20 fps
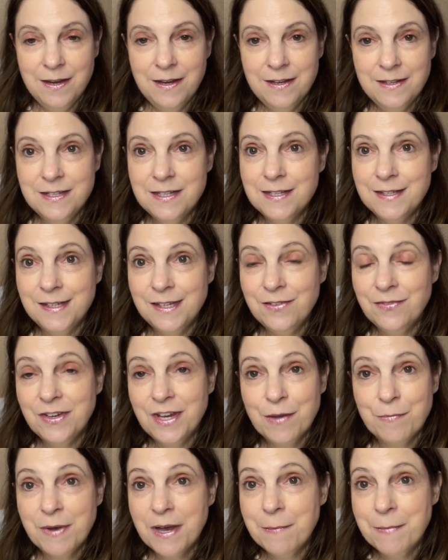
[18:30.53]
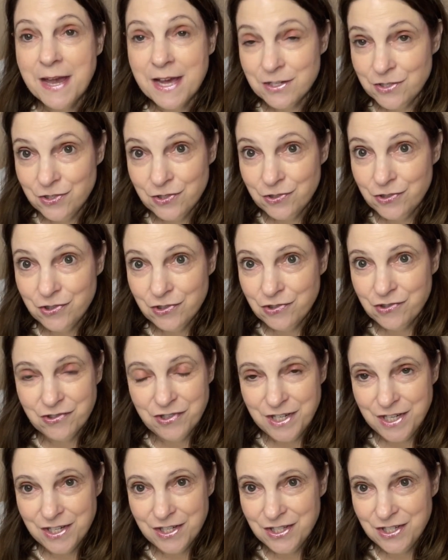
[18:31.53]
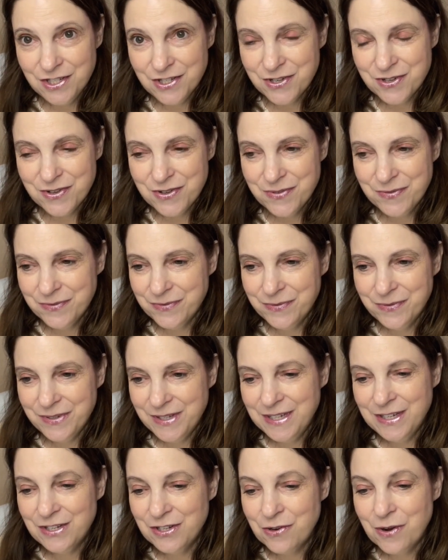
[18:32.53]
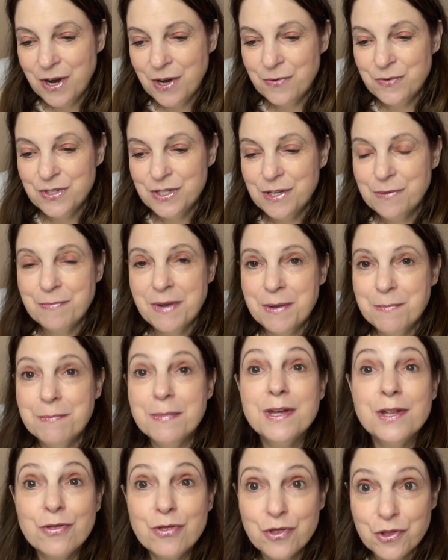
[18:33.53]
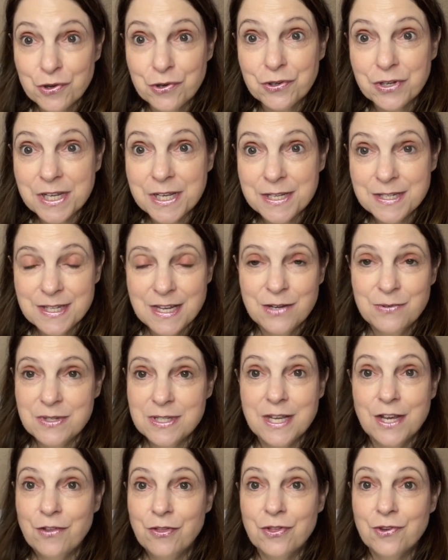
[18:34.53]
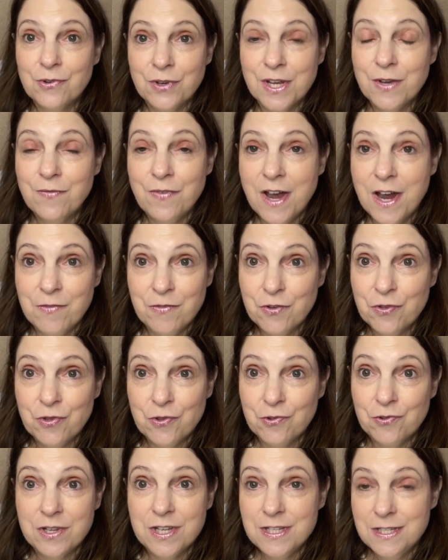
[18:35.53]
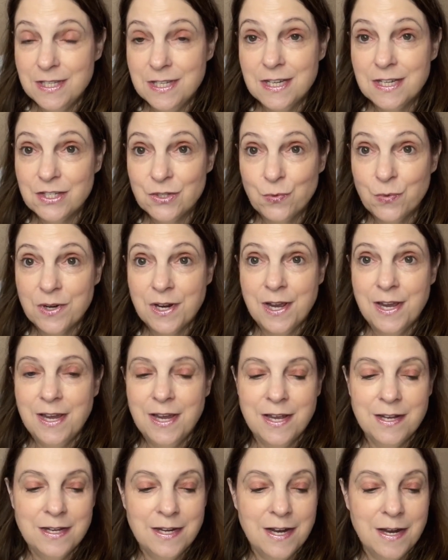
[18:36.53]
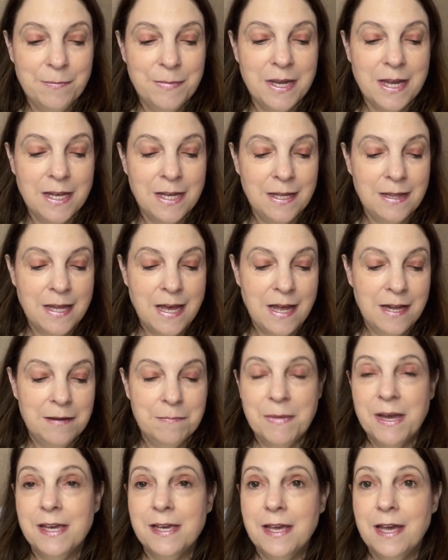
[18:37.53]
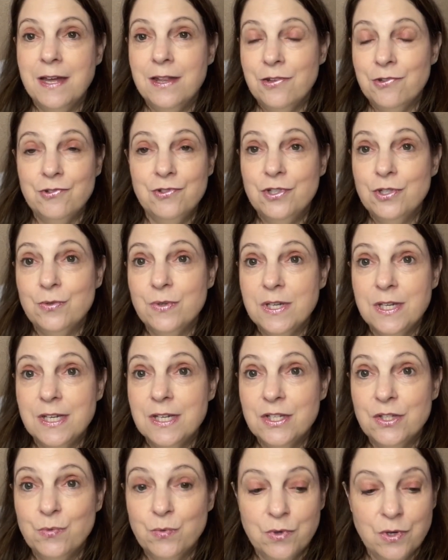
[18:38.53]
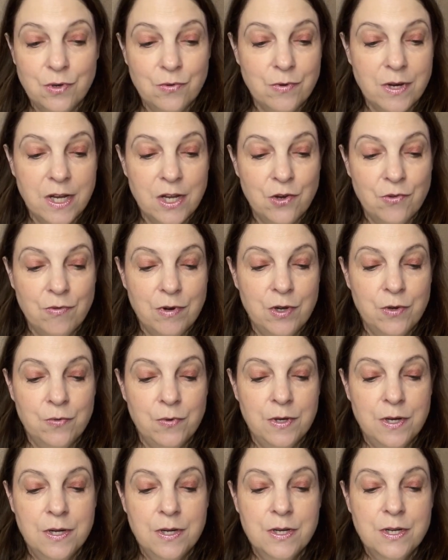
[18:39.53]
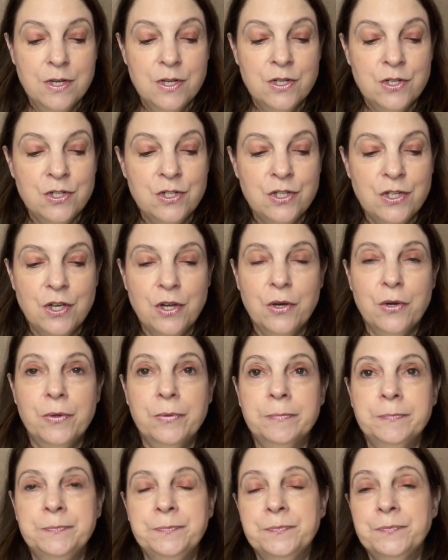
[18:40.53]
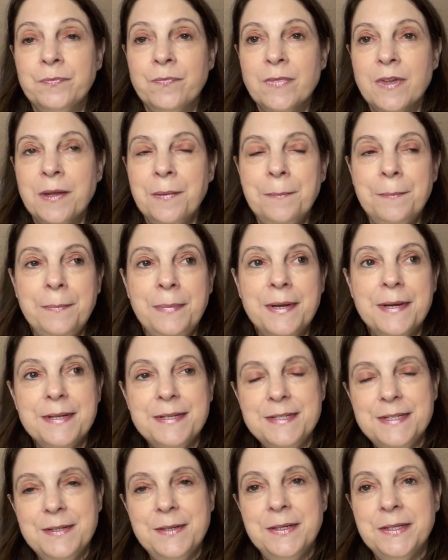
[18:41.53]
didn't even get my master's degree until, you know, I was in my mid-30s. I was like 35 or 36 when I ended up getting that. And my other two kids were already grown. So, but...